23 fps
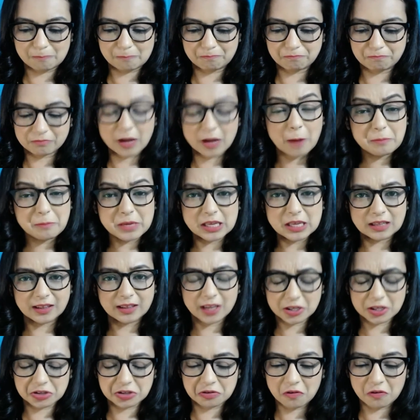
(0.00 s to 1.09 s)
a meal that
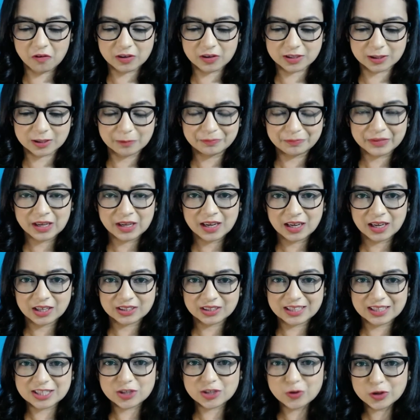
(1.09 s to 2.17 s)
you order, there's
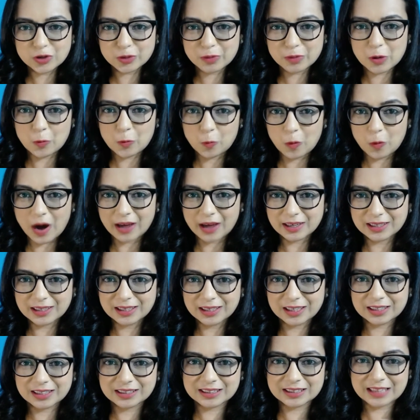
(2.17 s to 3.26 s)
going to be one
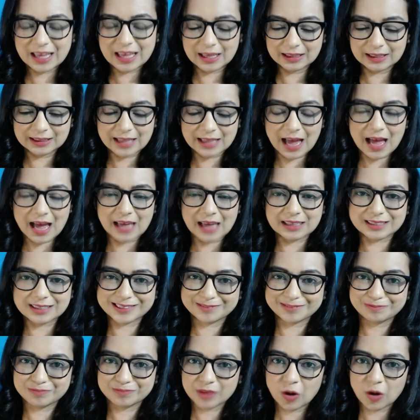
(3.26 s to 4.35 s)
thing that
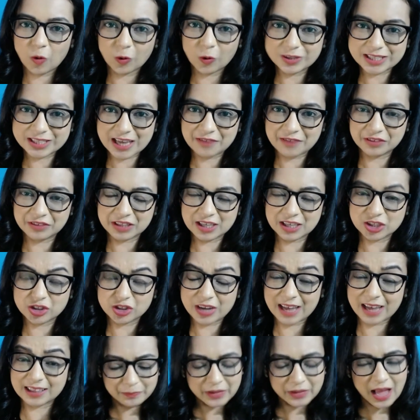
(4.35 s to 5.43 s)
holds everything
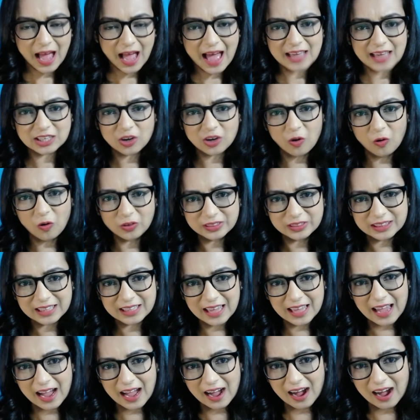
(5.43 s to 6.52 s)
together, and on the
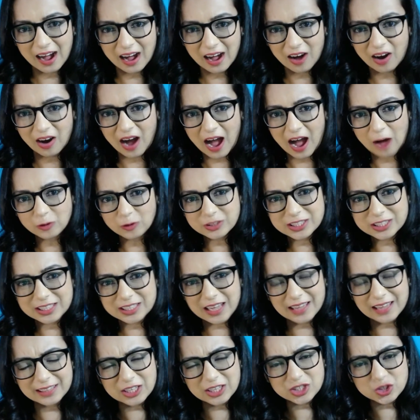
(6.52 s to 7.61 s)
outside
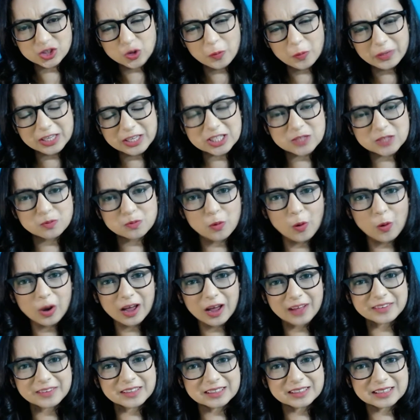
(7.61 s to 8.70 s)
there's so many small
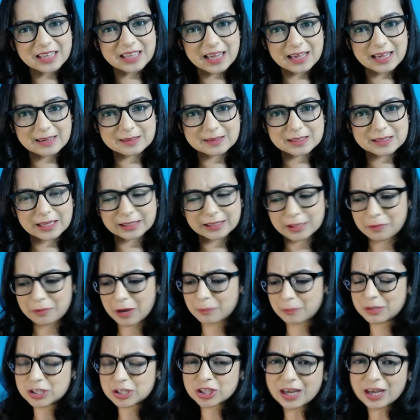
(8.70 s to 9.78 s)
other things, like there might be
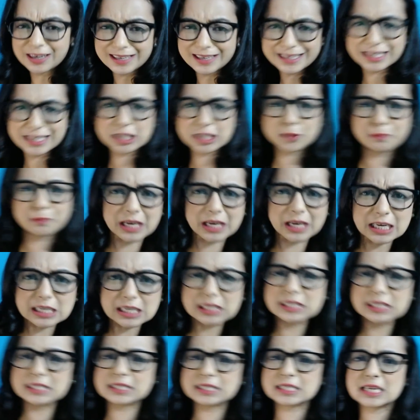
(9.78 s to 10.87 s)
chutneys,
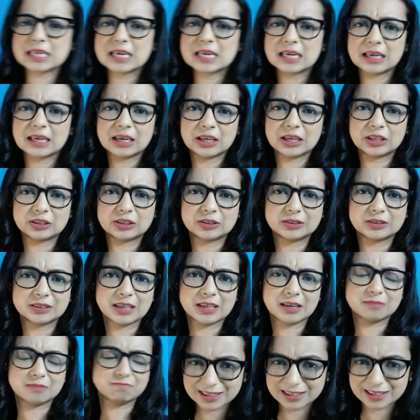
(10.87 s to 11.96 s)
pickles, that
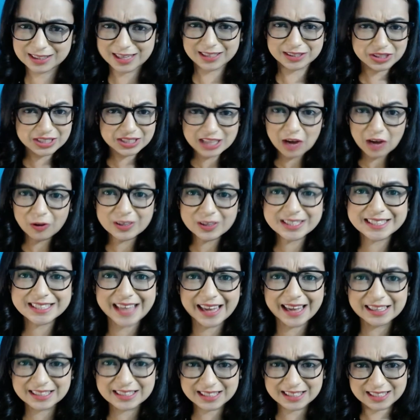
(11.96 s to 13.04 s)
these are all
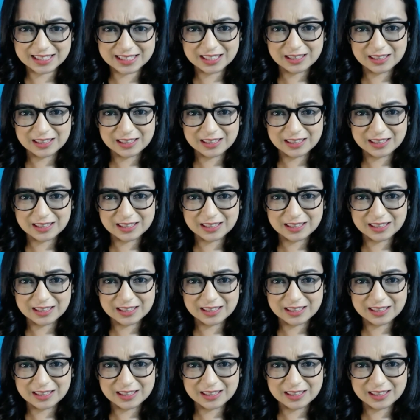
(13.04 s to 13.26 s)
sides,